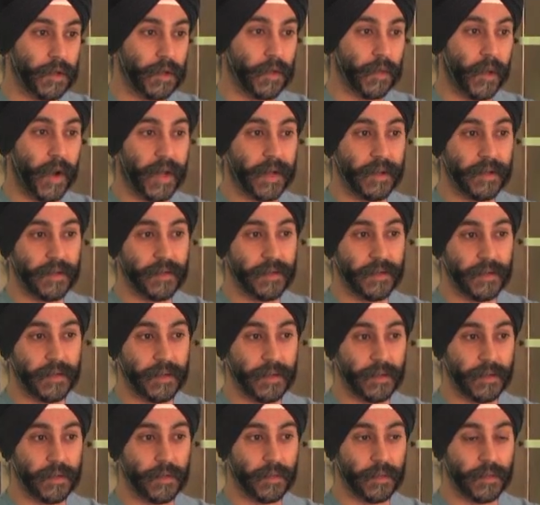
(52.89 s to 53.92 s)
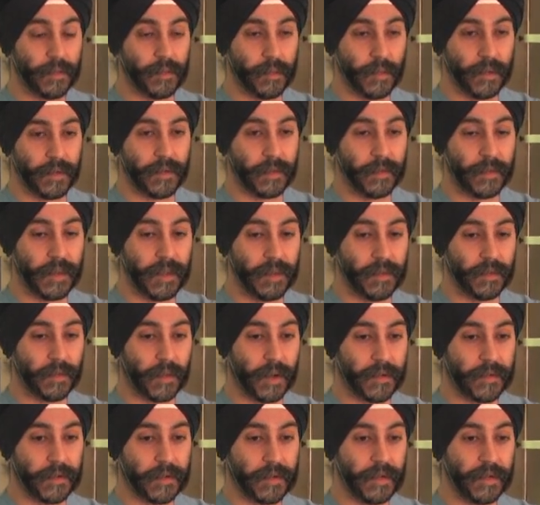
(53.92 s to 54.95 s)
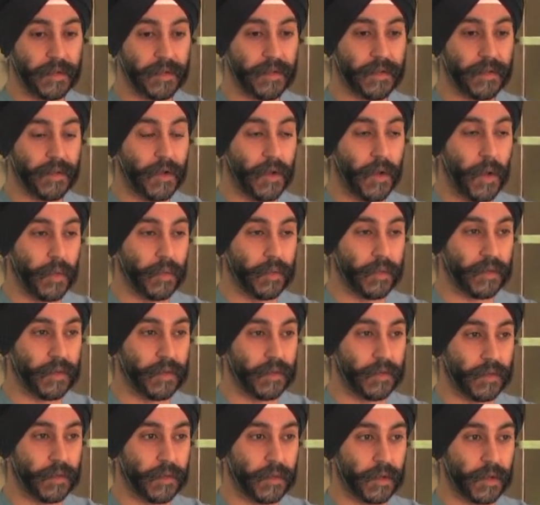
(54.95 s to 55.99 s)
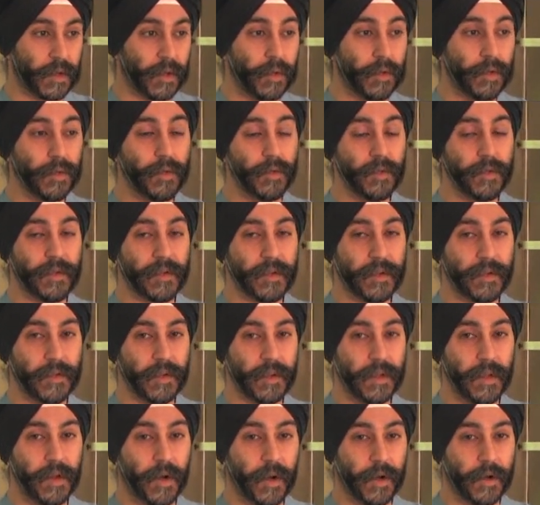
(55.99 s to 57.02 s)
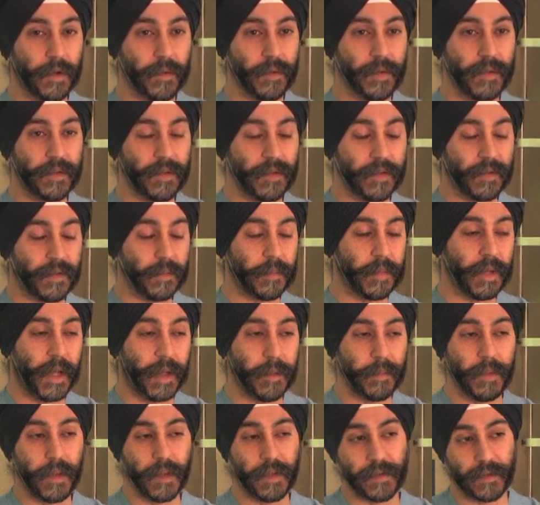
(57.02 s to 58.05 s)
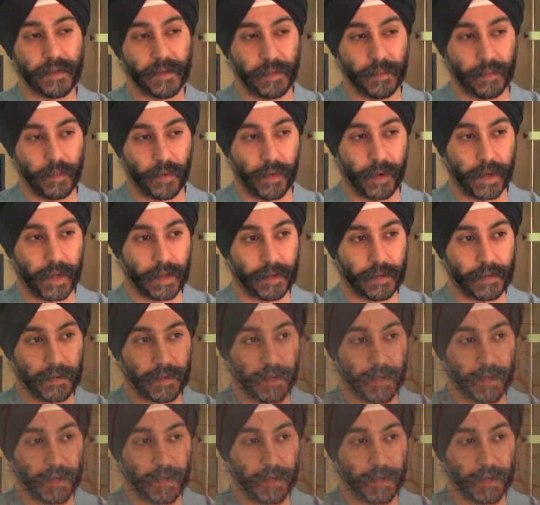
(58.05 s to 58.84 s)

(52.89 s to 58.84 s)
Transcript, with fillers: carotid disease, which means roughly stenosis or an occlusion of the arteries that supply blood to the brain.